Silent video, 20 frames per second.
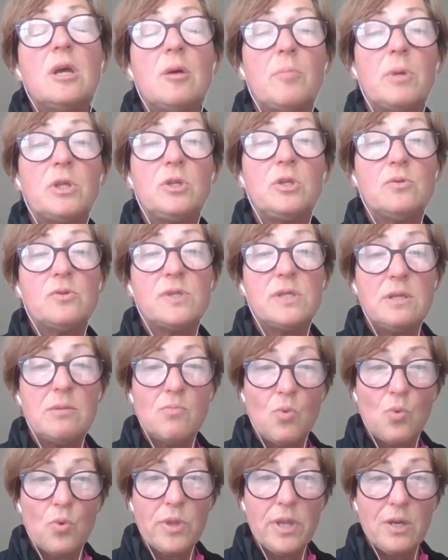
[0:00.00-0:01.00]
but
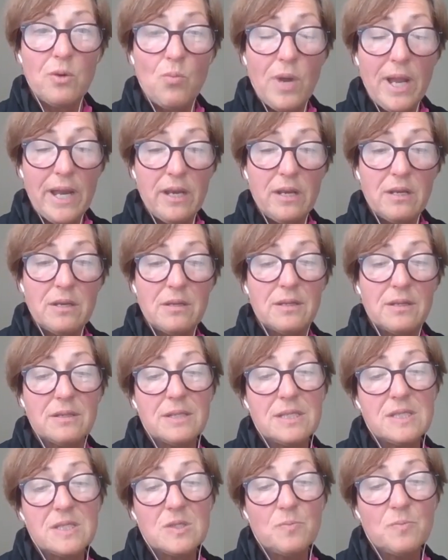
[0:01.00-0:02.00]
using more than one,
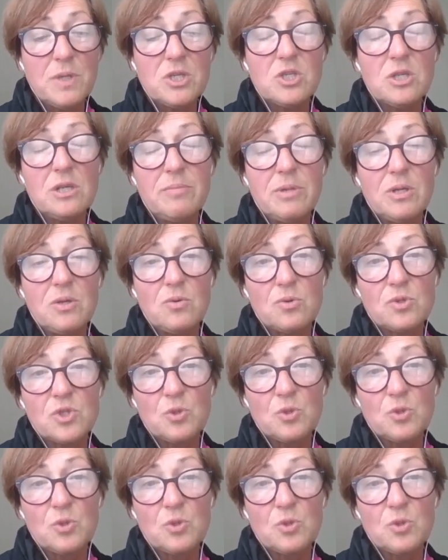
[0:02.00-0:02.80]
especially because